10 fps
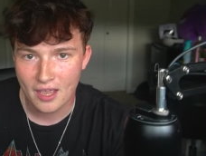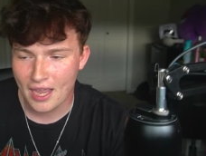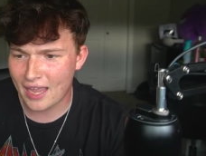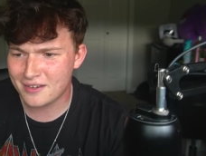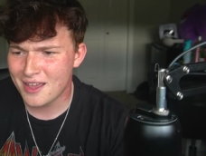
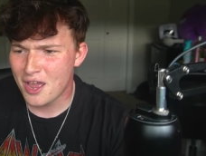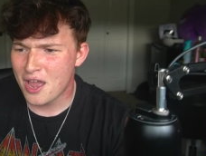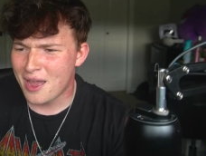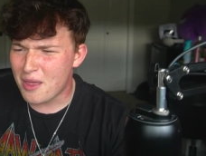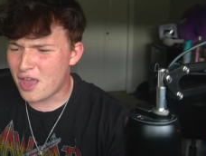And
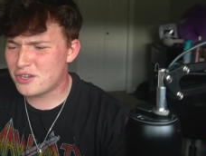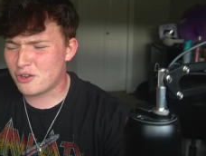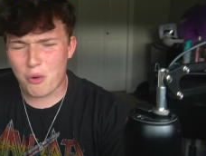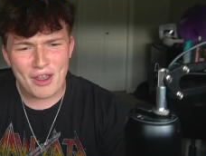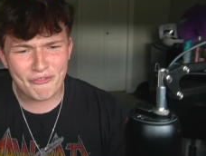eh,
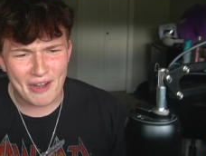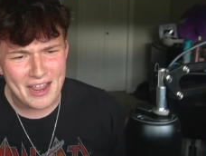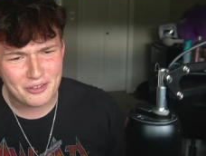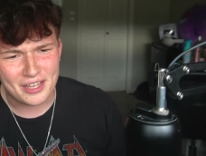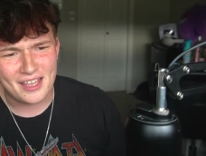quite
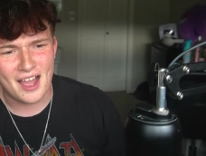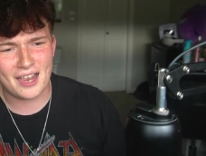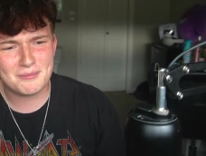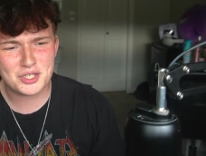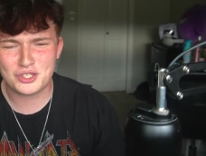frankly, I
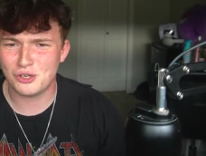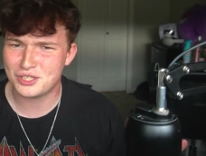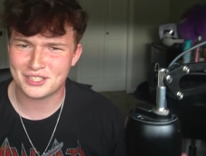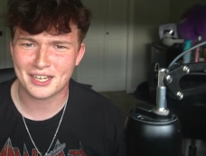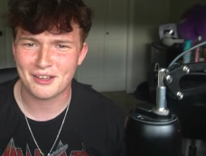am so
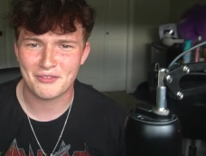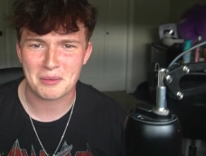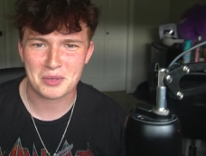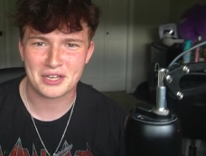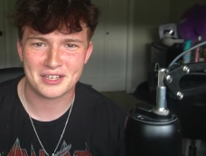sick of it
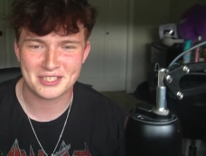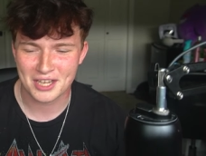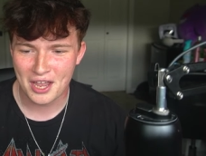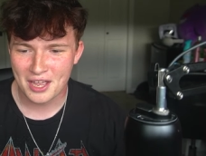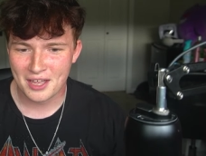because
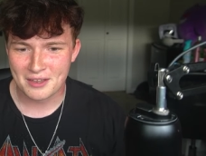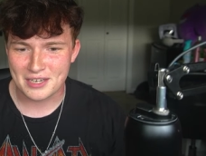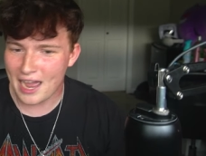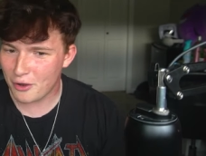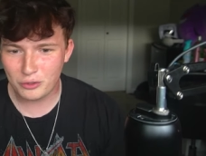
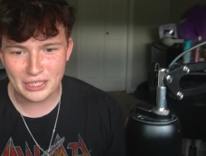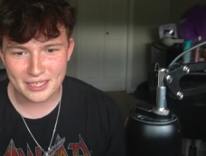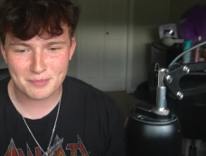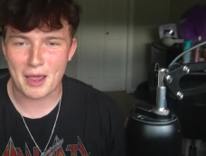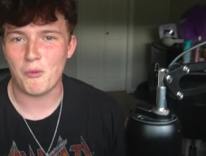not only
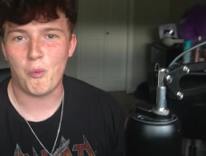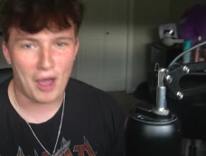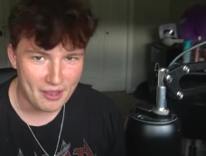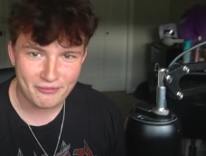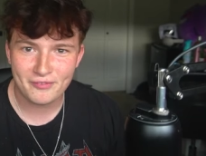is my
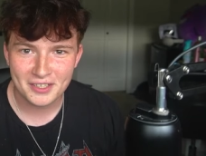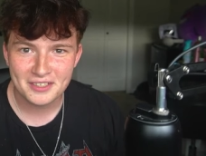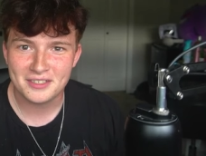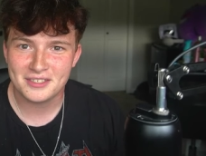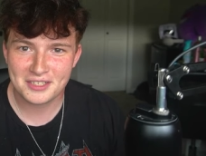wife
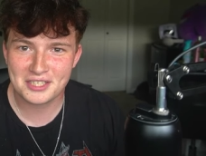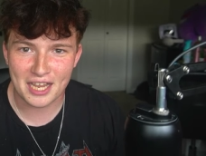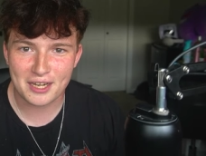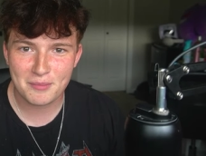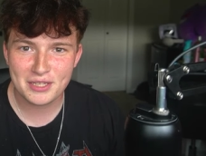
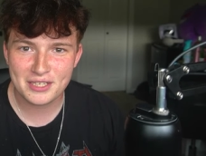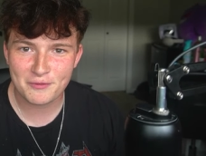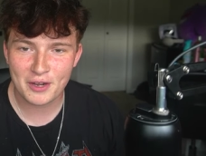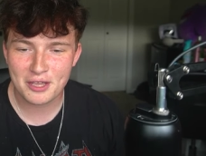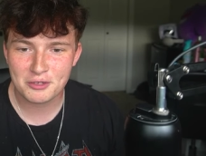sending me these
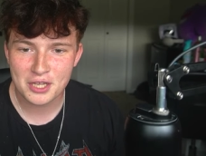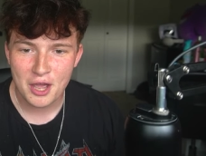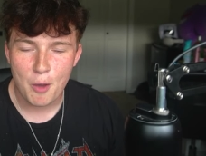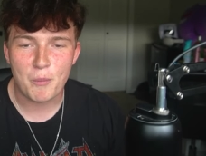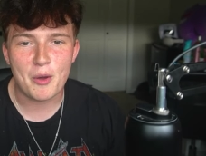videos,
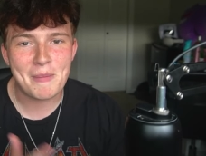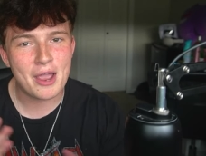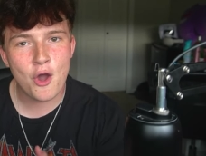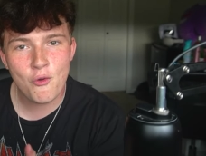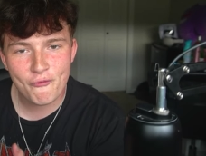but my
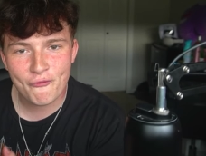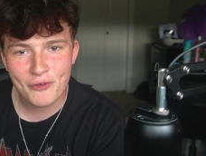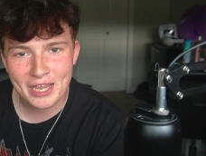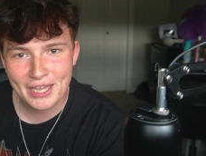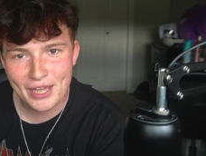own
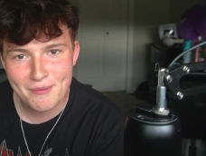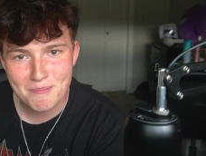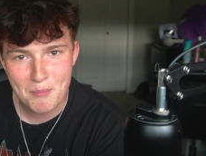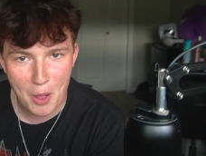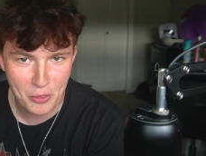freaking
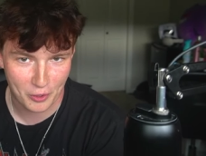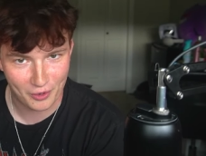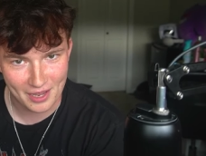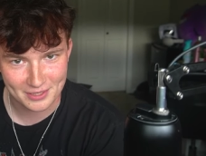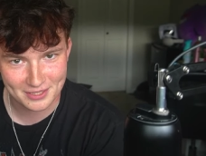mother
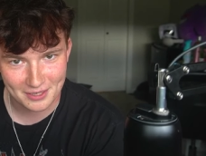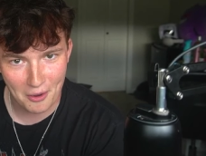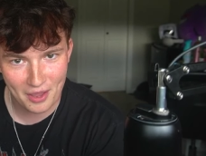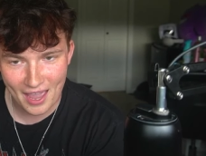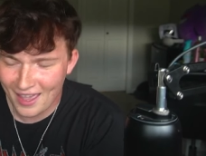is,
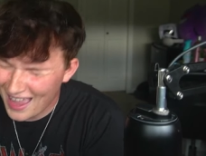okay?